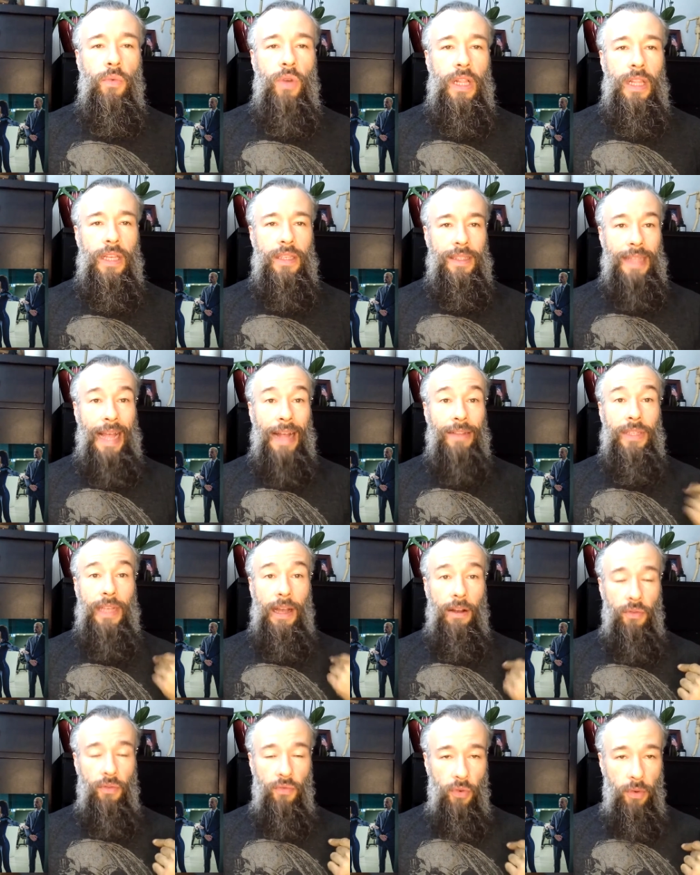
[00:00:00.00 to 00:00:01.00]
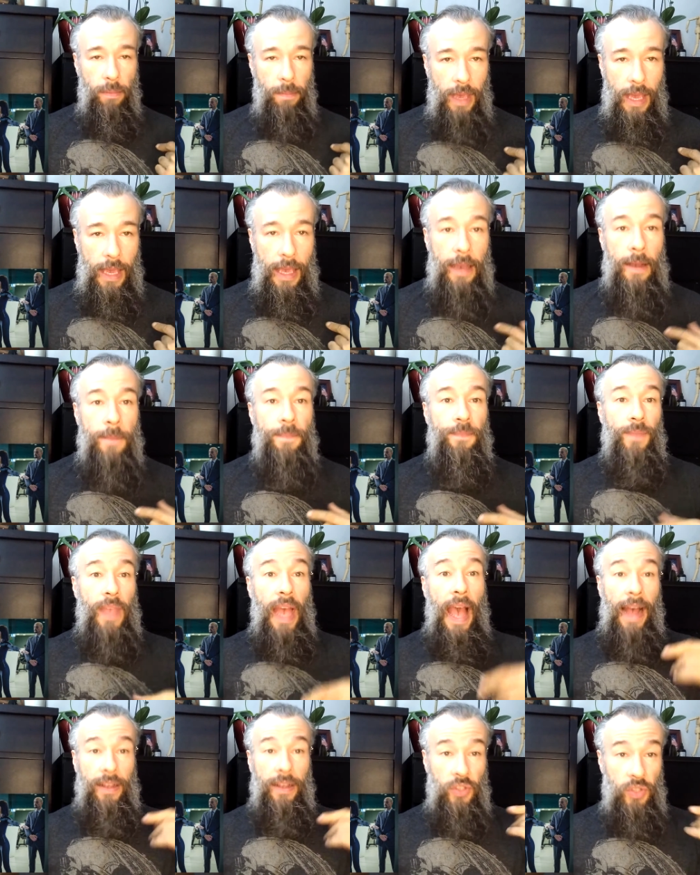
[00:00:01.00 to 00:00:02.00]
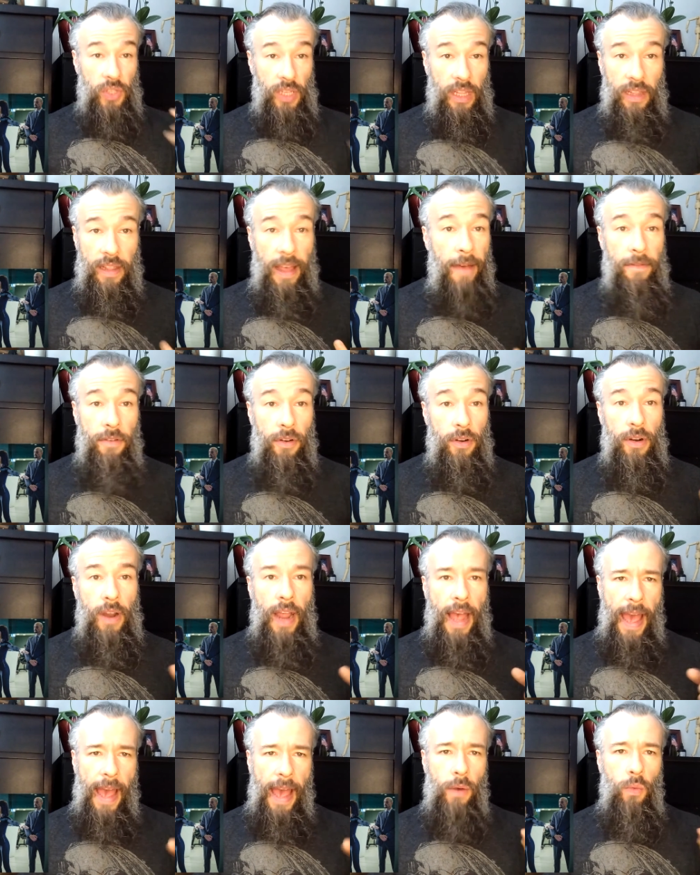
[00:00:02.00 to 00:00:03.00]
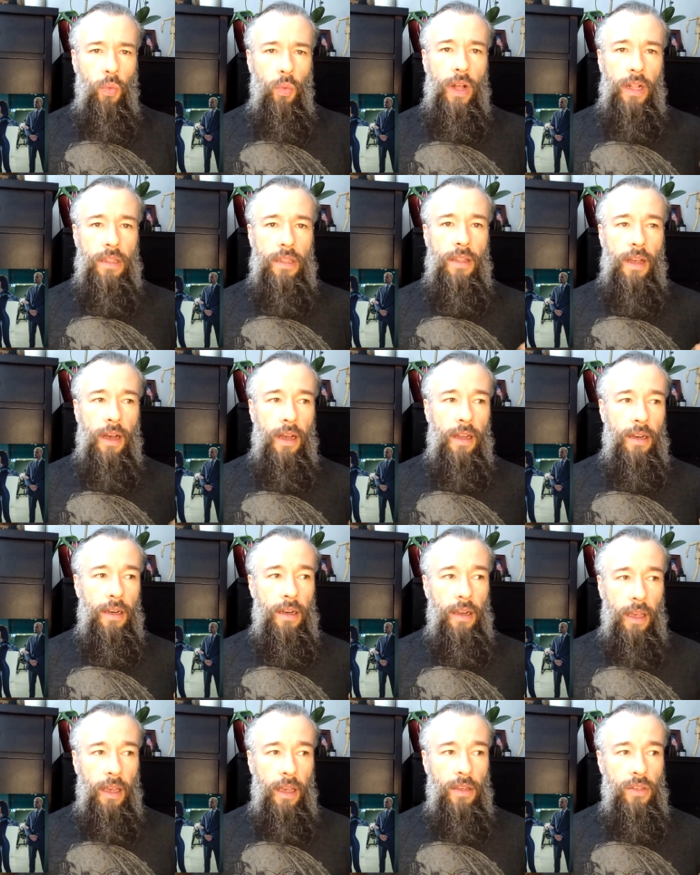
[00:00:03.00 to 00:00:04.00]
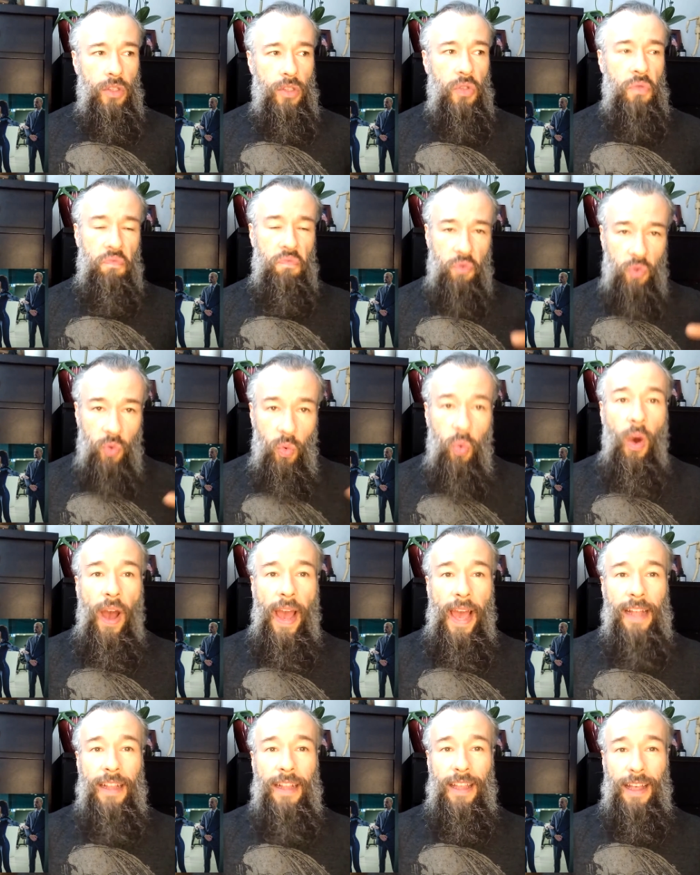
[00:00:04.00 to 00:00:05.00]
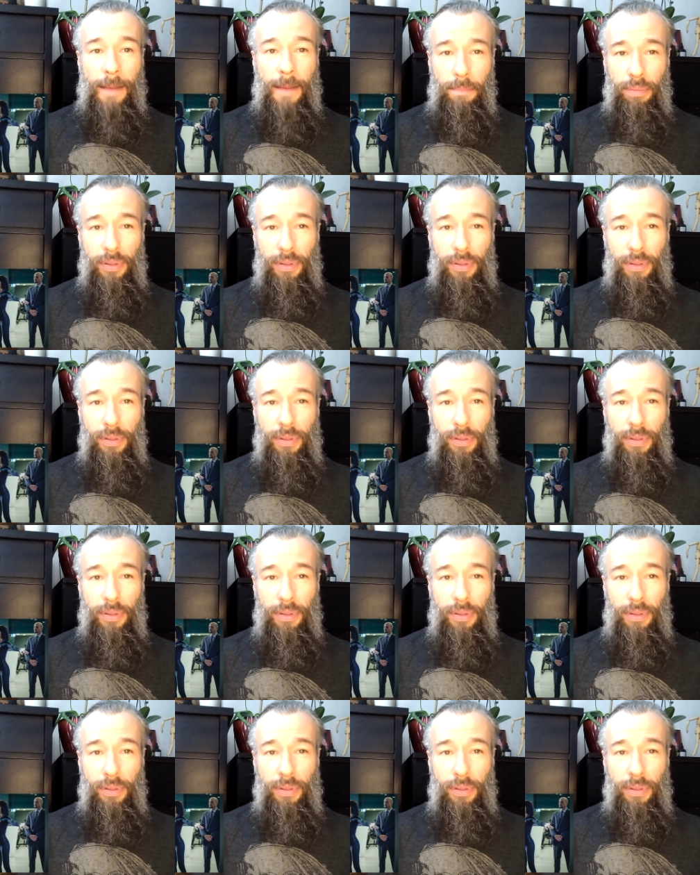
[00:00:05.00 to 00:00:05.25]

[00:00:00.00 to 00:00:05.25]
really stands out for me as clever and well done is quite a